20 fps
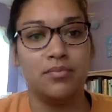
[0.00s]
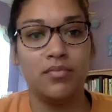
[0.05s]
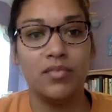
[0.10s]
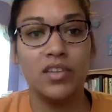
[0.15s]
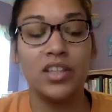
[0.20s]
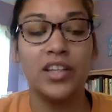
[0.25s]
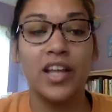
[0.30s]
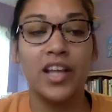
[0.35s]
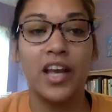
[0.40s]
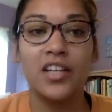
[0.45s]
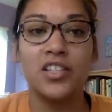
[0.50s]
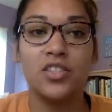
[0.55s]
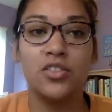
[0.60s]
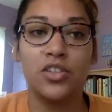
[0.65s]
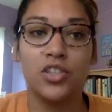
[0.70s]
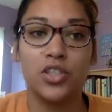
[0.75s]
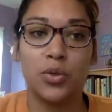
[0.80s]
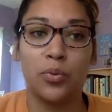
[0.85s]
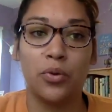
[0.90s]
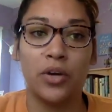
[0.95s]
Next, you need
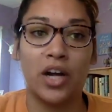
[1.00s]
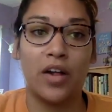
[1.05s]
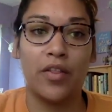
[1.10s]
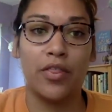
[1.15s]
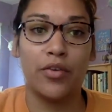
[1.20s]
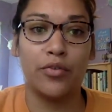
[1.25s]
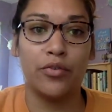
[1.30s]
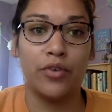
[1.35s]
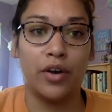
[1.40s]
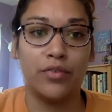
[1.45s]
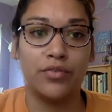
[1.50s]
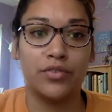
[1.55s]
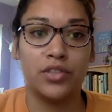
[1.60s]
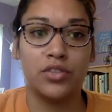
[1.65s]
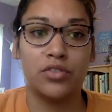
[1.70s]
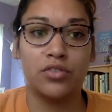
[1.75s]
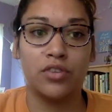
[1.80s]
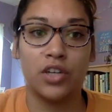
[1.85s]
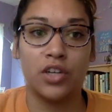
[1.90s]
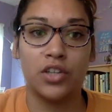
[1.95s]
to work out the rough
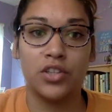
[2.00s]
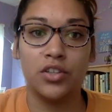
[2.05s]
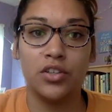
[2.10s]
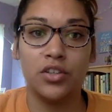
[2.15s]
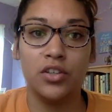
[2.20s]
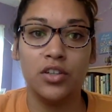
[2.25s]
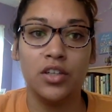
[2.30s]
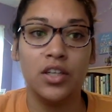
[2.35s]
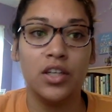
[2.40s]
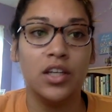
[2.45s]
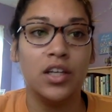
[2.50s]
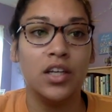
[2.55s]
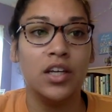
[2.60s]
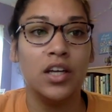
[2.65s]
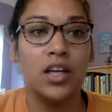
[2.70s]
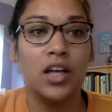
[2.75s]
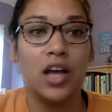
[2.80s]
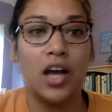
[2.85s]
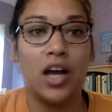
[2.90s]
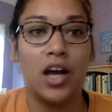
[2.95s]
structure.
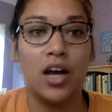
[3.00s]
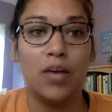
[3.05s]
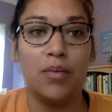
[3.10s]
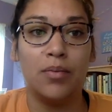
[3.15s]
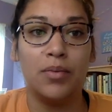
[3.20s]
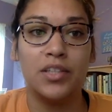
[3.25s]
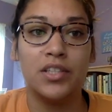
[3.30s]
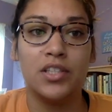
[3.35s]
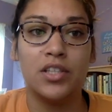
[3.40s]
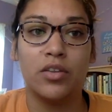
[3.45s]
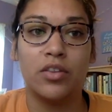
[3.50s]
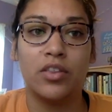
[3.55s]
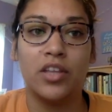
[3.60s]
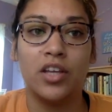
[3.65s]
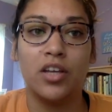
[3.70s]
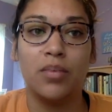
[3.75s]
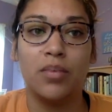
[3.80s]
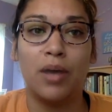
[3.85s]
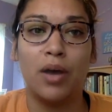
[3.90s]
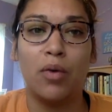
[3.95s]
So think
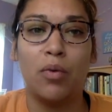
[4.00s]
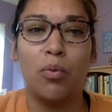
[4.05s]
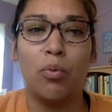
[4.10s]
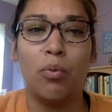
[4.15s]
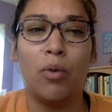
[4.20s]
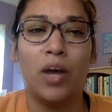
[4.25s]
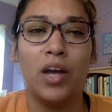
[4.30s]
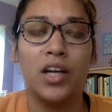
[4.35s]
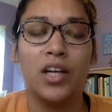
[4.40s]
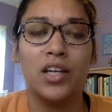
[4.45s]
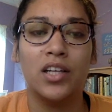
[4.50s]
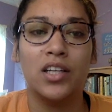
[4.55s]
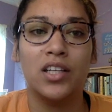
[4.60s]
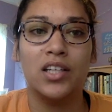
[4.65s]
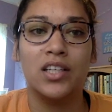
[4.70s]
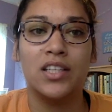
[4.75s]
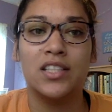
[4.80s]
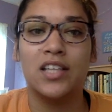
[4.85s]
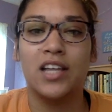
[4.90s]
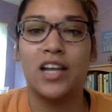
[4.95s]
about what
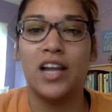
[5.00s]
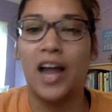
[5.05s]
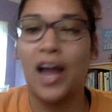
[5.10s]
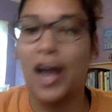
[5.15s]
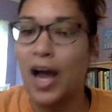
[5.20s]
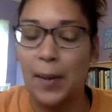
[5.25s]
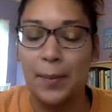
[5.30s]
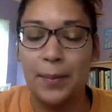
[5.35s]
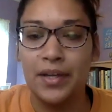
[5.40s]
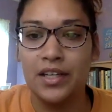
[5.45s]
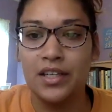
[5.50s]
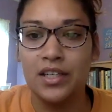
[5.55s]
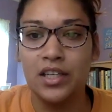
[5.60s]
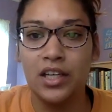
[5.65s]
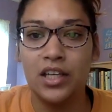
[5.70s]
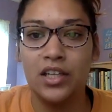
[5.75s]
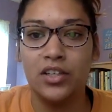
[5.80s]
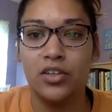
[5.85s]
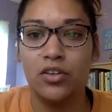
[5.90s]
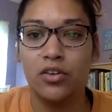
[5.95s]
is going to happen
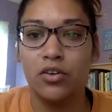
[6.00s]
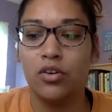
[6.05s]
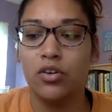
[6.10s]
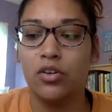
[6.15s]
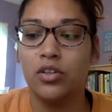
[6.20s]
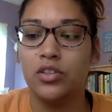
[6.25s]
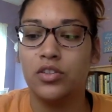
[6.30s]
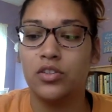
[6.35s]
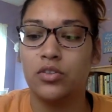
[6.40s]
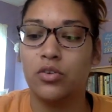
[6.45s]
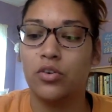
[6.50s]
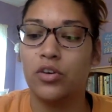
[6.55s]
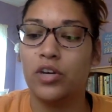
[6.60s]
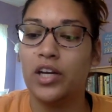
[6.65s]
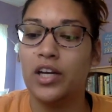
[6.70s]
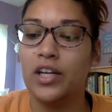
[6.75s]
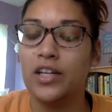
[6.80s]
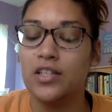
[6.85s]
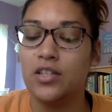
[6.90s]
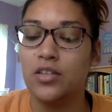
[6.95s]
in your story.
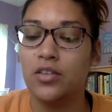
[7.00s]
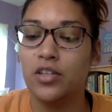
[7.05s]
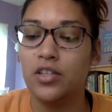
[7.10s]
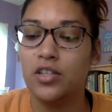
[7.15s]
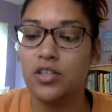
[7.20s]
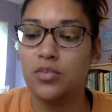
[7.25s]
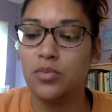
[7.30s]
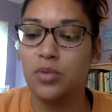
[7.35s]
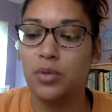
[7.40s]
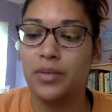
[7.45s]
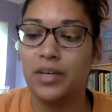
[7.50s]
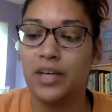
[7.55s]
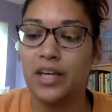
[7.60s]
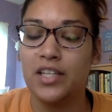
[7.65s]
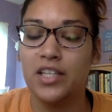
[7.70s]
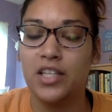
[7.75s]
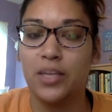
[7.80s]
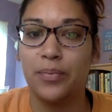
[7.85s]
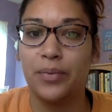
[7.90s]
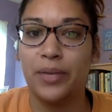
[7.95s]
And so this is where we get
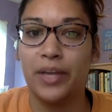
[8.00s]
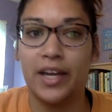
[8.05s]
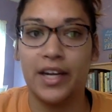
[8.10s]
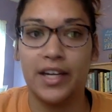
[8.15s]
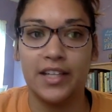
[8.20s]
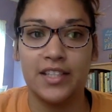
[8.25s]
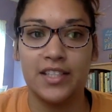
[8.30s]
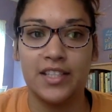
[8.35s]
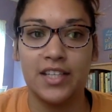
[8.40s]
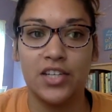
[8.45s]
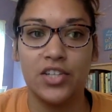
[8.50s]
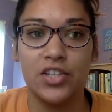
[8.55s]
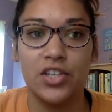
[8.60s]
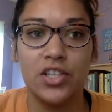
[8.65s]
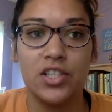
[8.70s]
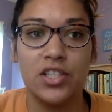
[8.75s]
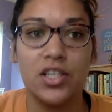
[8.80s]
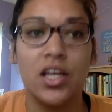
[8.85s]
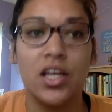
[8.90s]
into the planning stages.